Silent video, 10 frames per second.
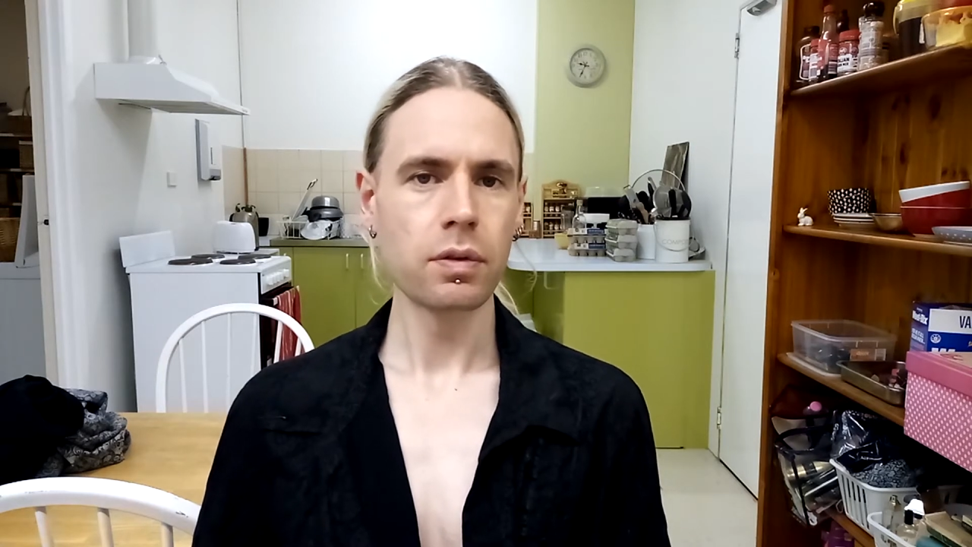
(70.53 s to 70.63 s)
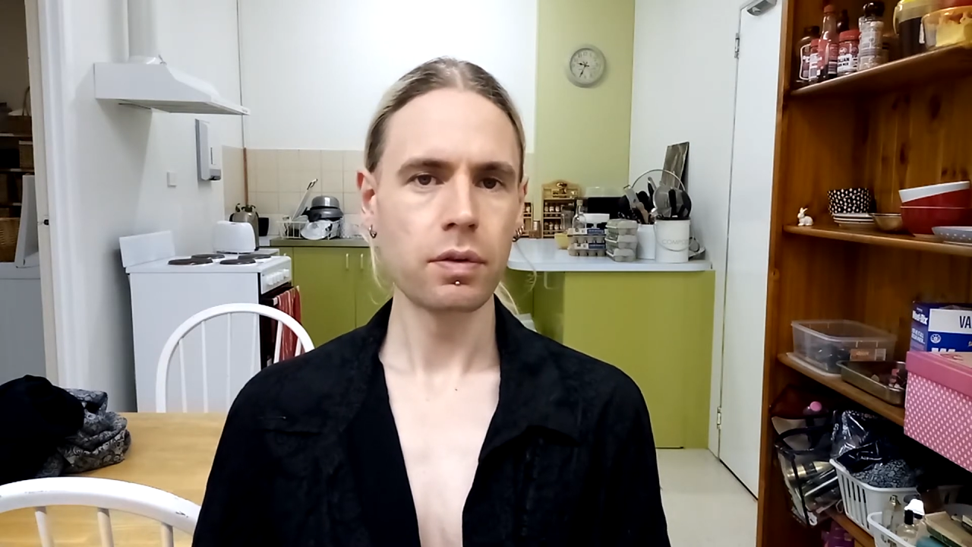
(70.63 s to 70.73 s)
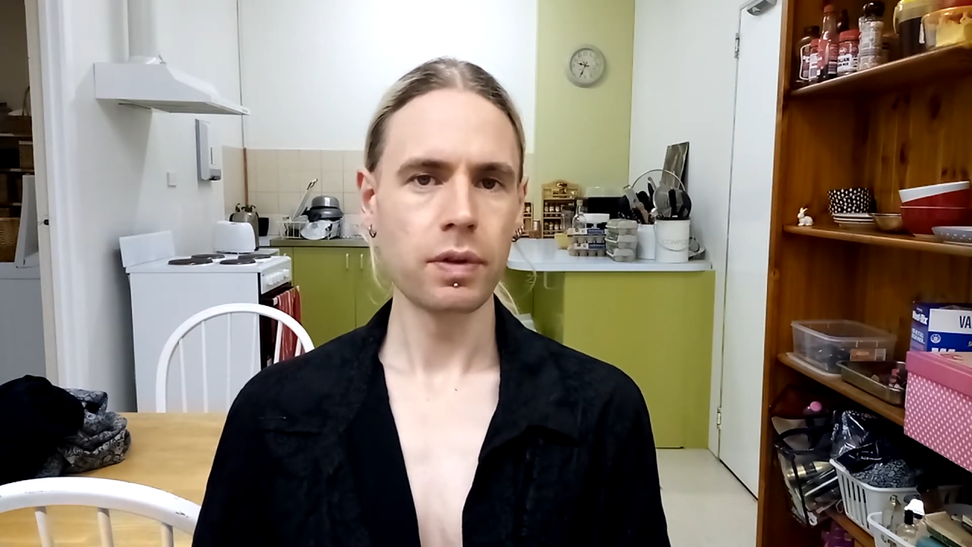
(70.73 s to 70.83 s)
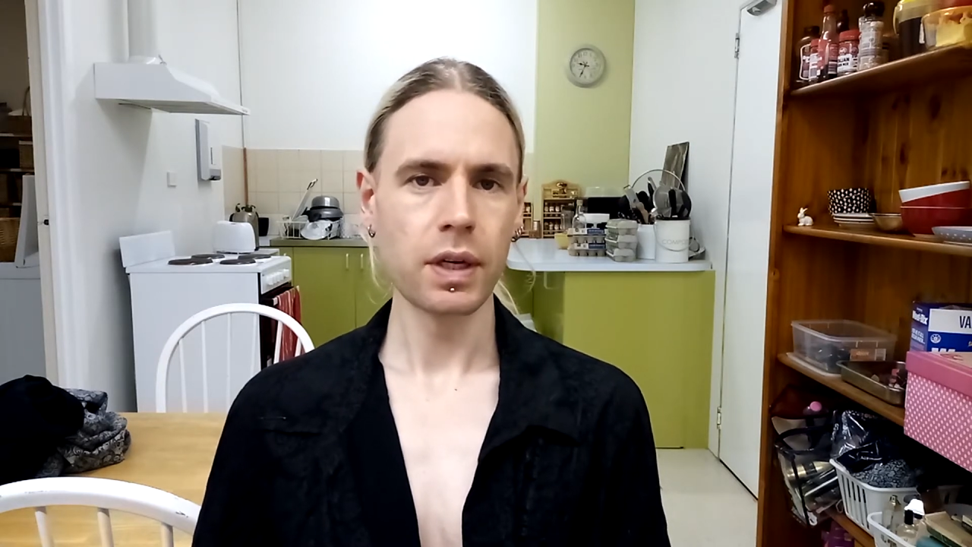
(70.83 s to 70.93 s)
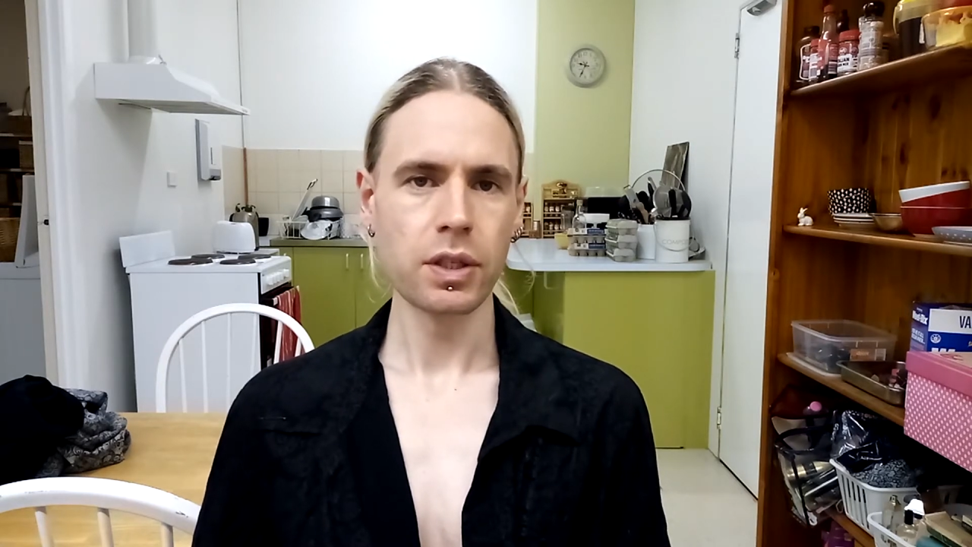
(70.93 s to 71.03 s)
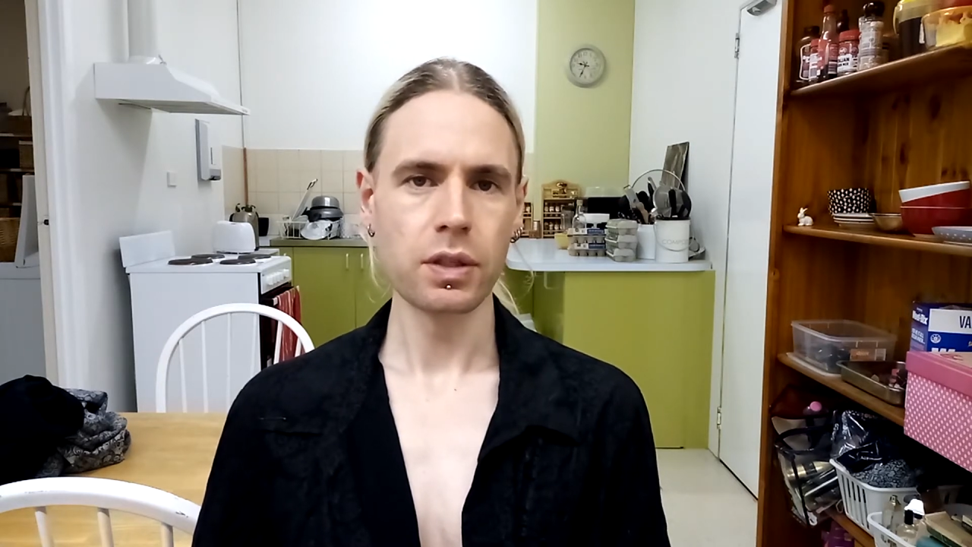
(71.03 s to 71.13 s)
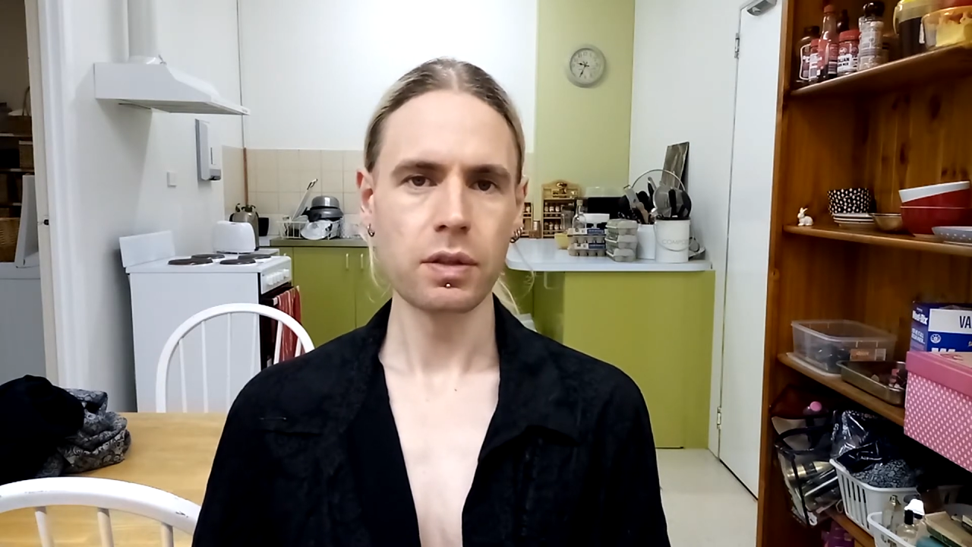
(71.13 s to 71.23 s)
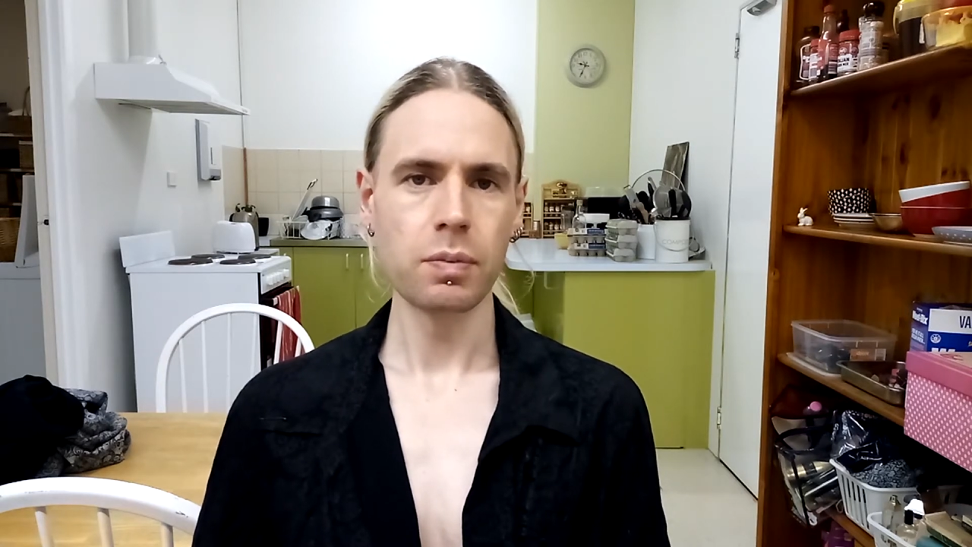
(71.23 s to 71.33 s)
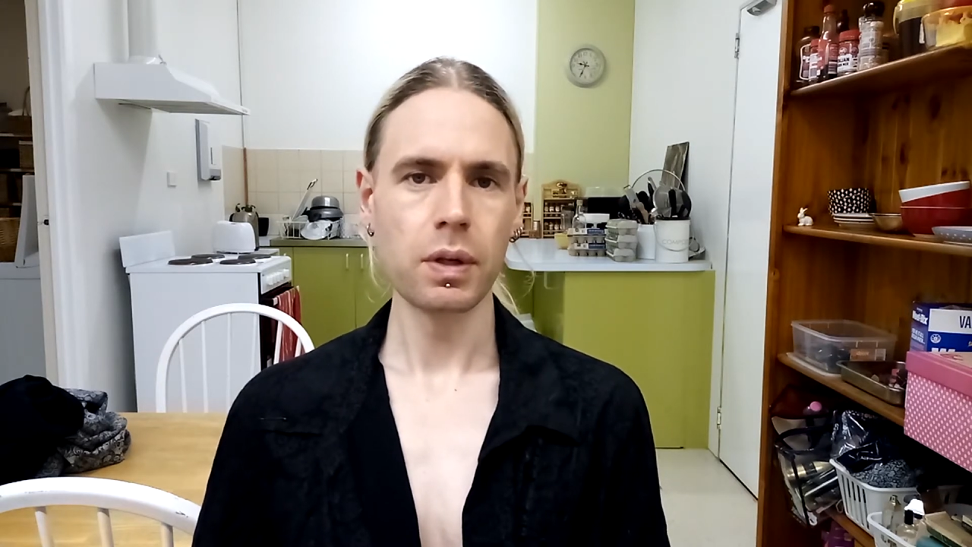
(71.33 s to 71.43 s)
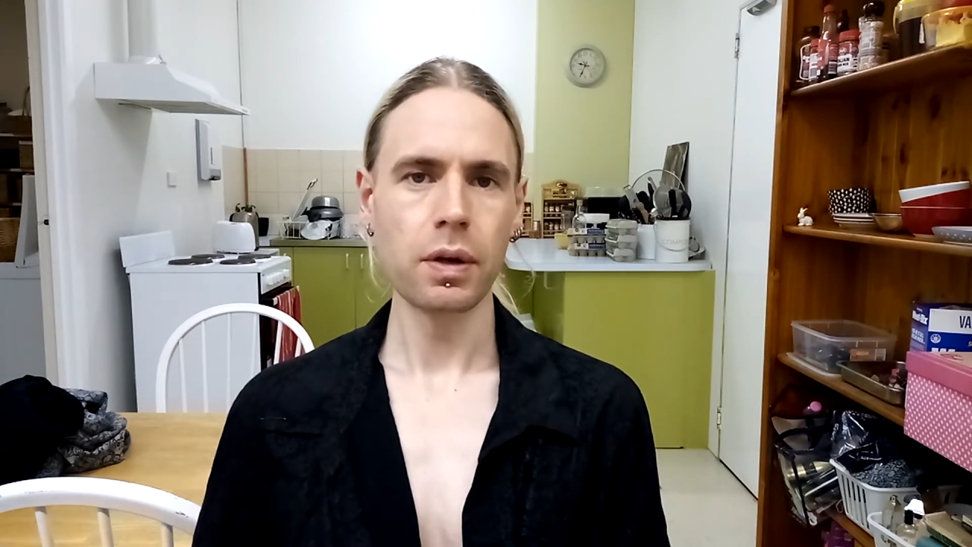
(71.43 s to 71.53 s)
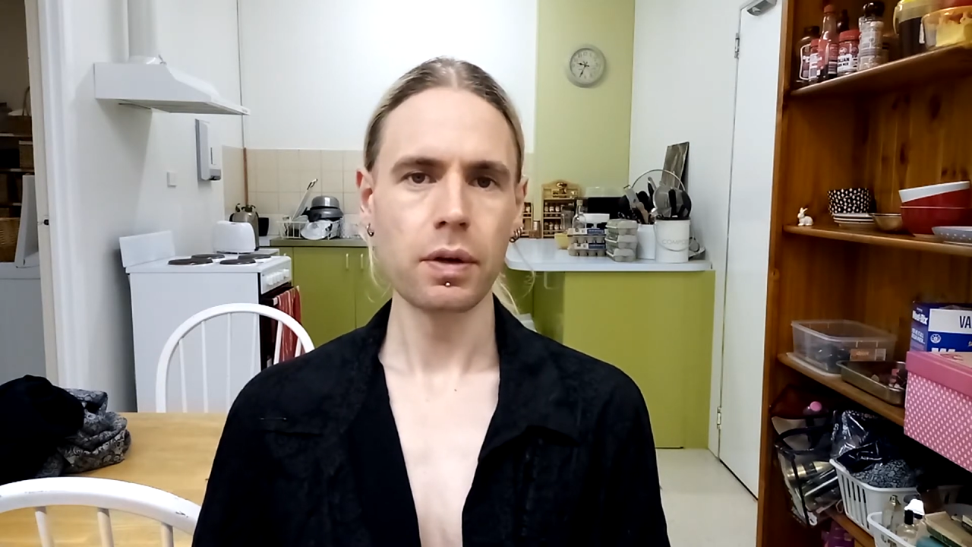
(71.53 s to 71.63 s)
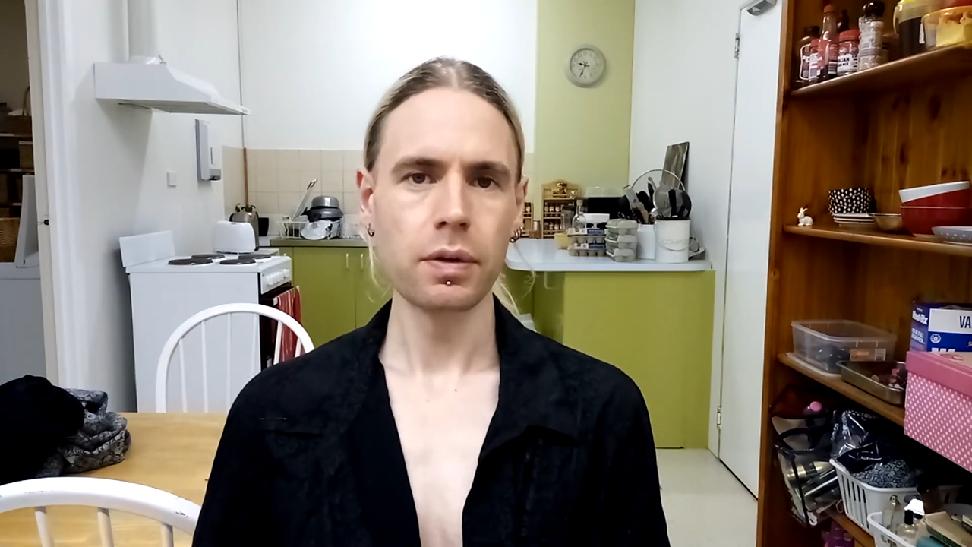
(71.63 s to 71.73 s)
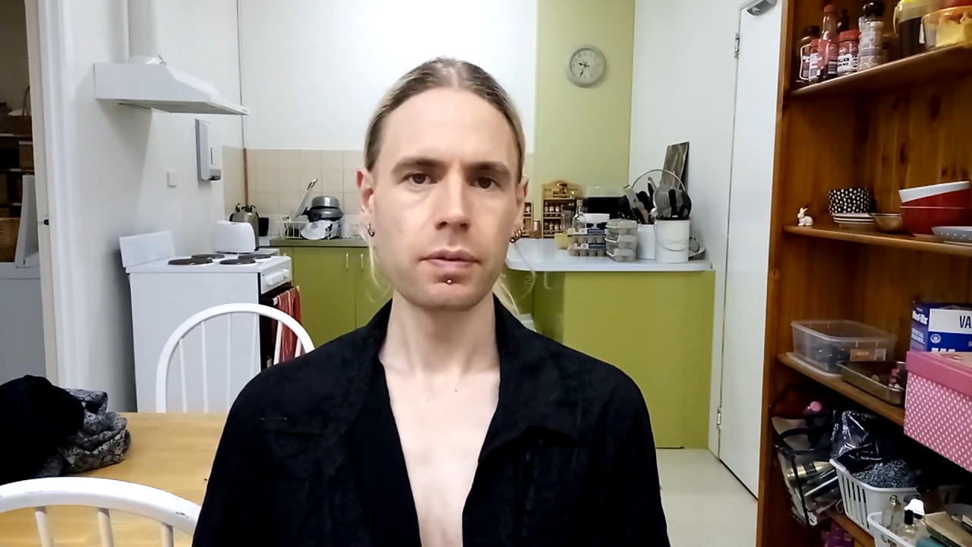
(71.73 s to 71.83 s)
reflections below.